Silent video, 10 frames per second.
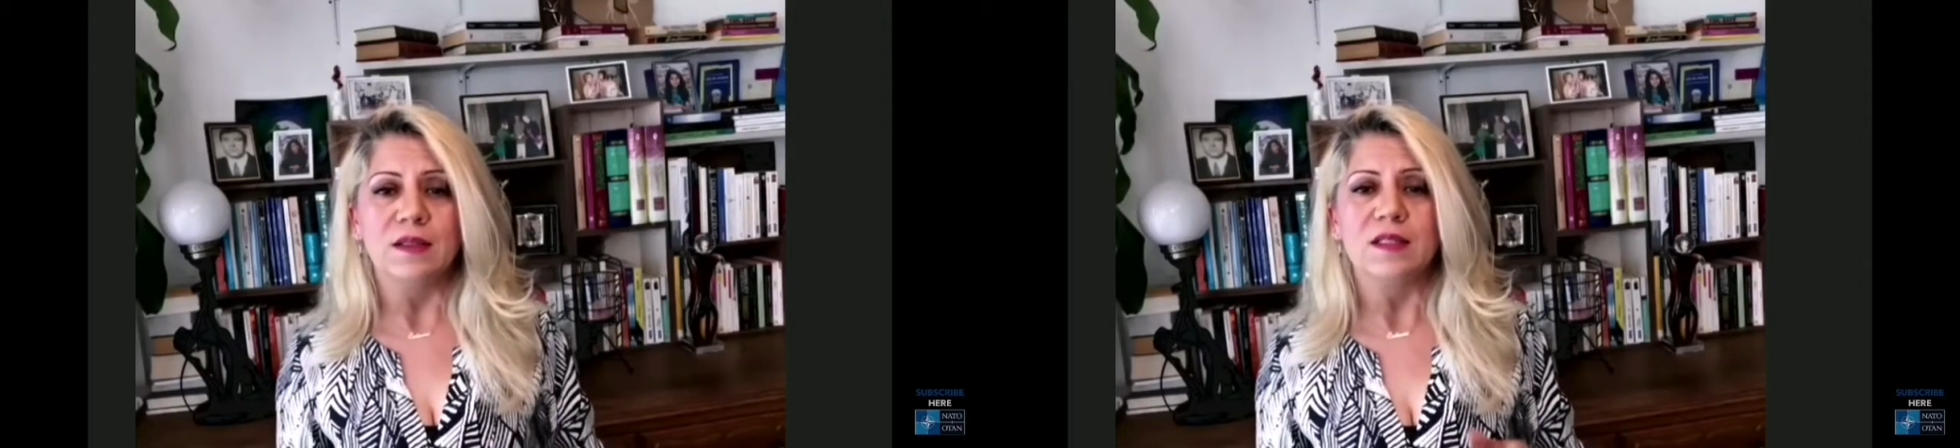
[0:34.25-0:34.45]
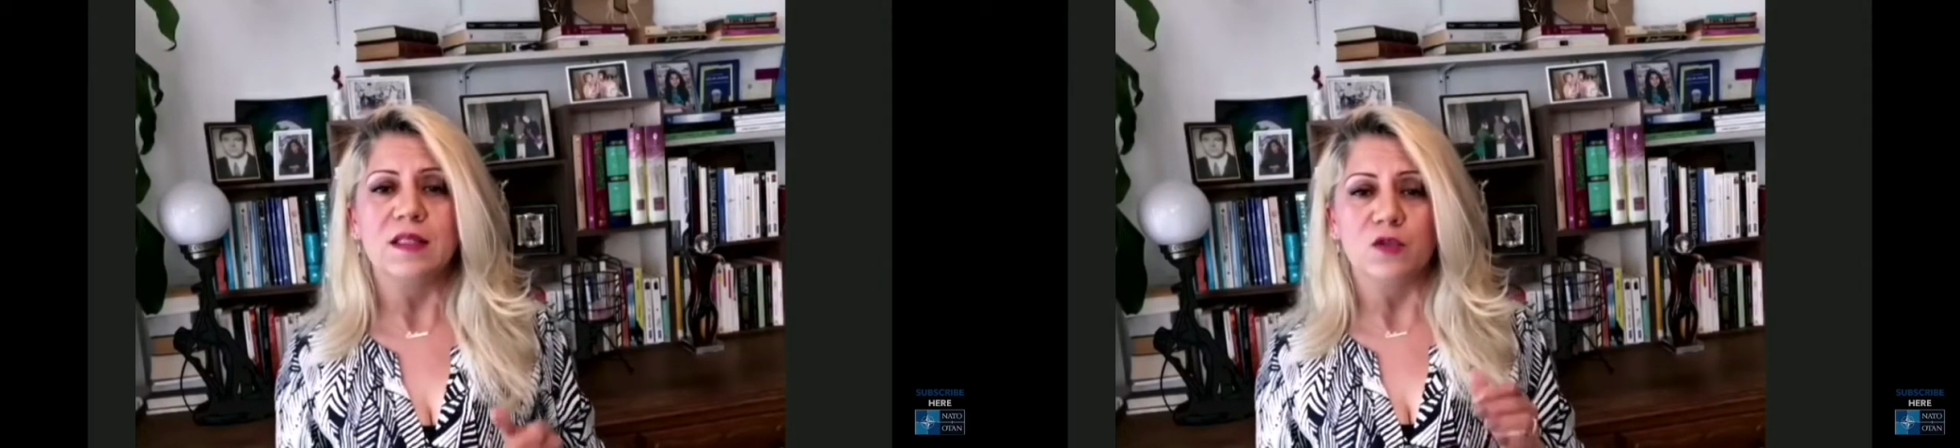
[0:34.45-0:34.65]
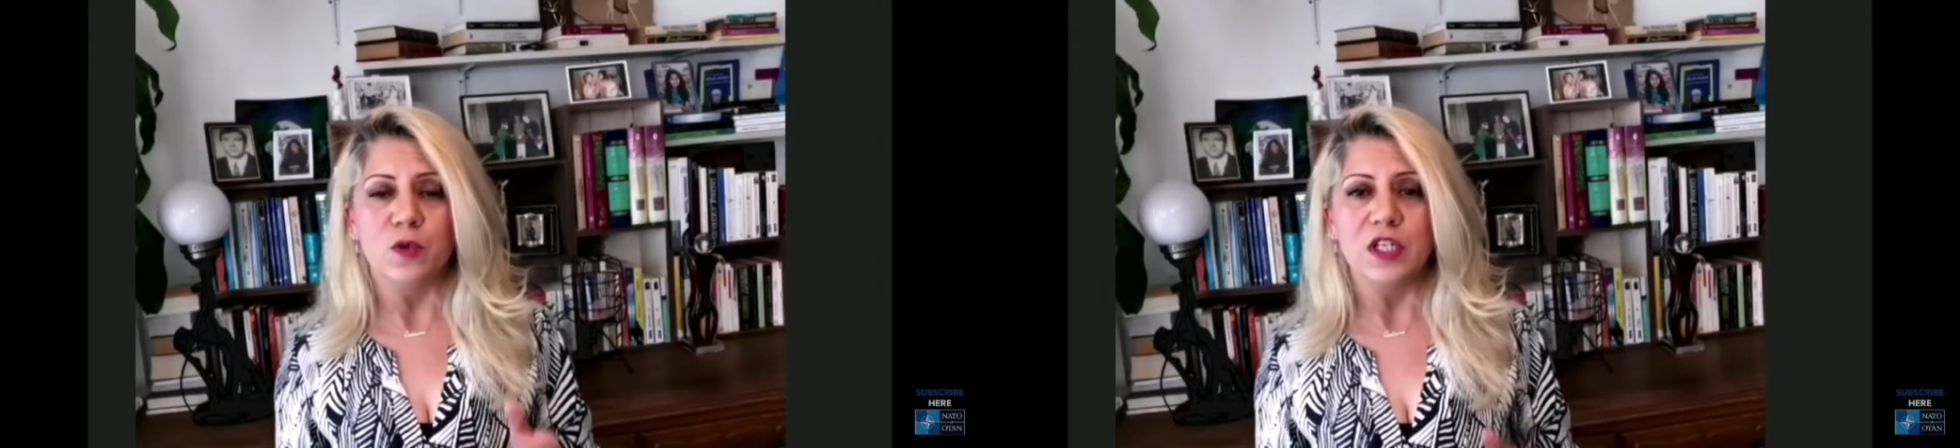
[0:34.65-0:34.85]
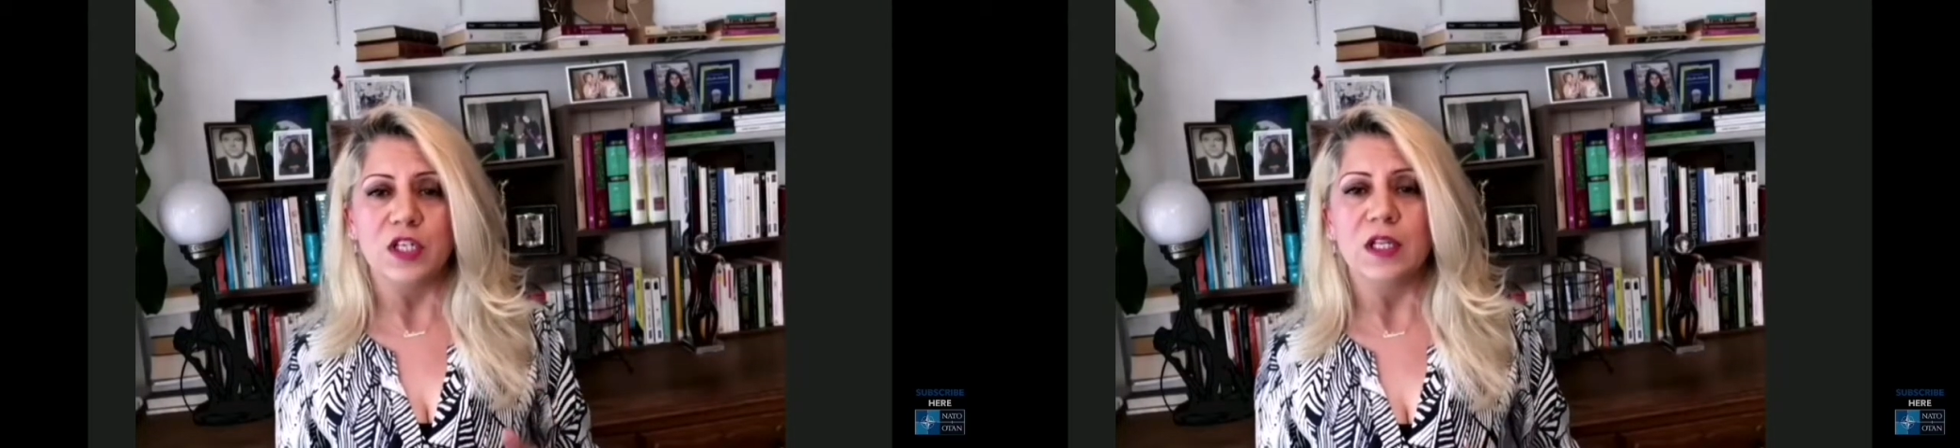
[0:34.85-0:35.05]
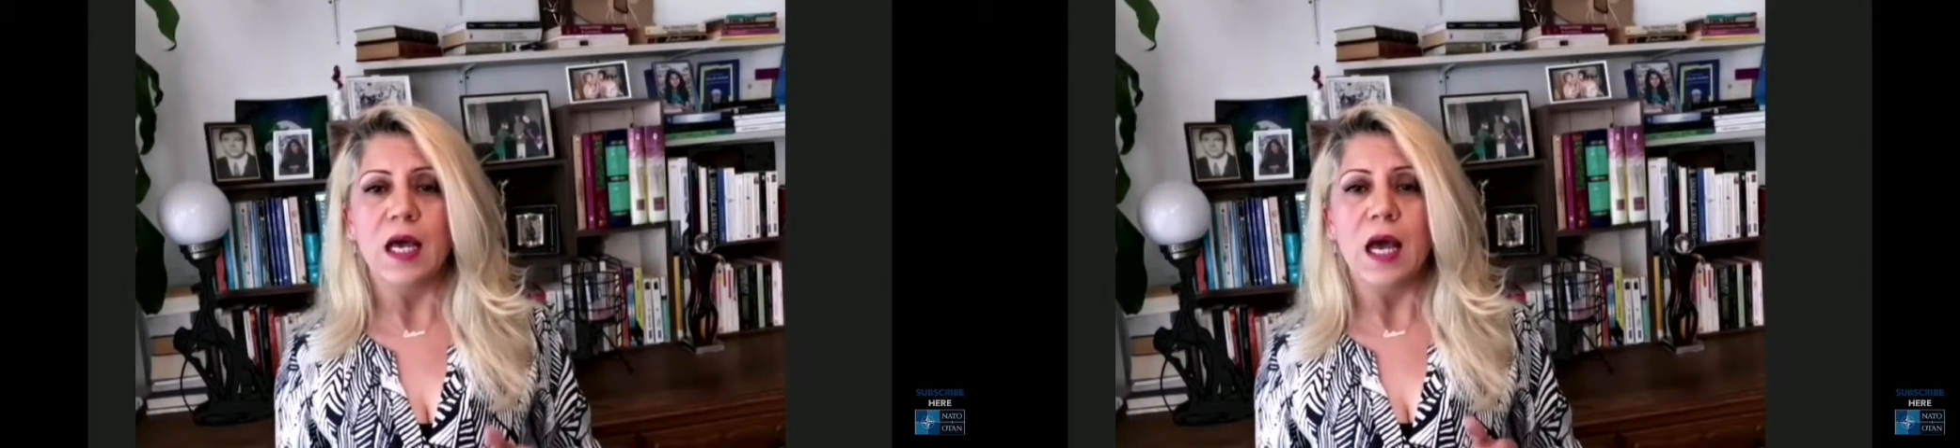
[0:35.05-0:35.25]
the situation,
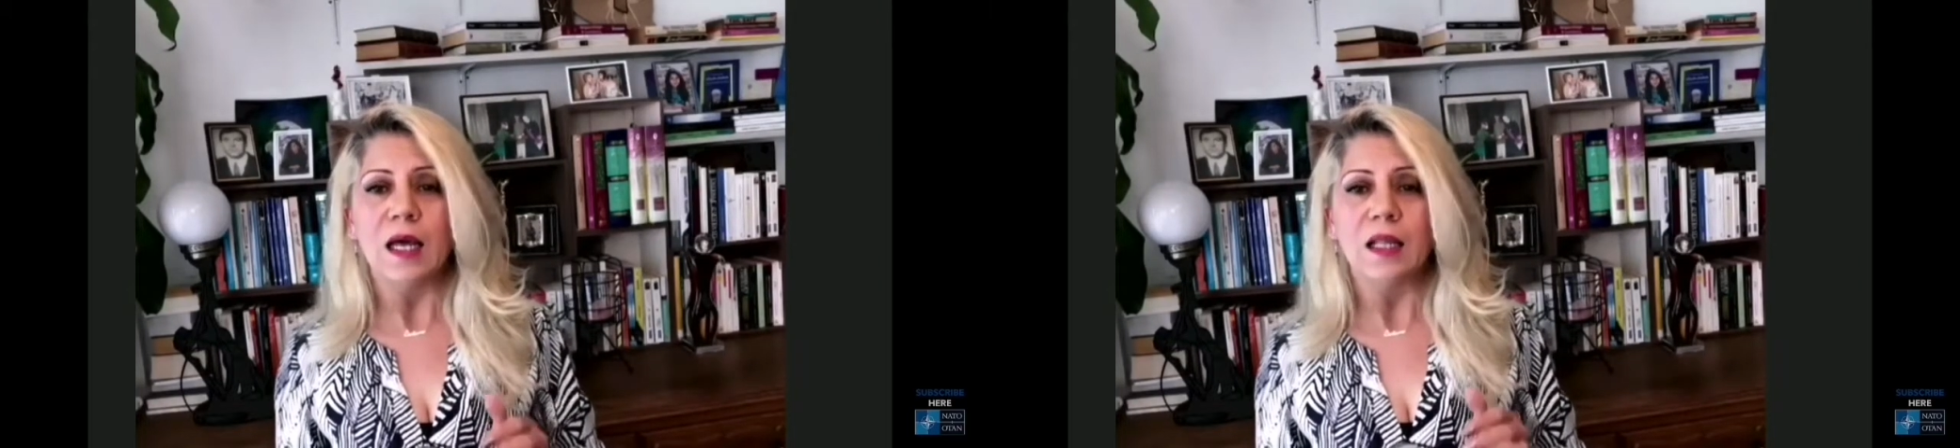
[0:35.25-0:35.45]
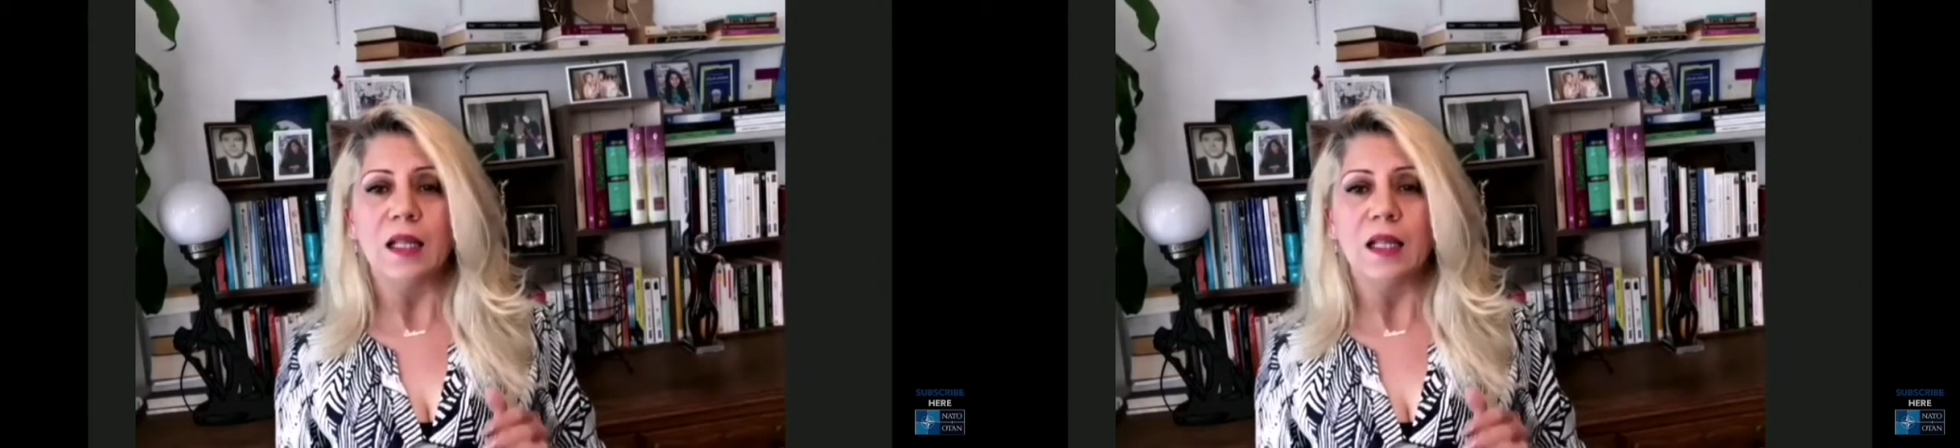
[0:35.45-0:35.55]
and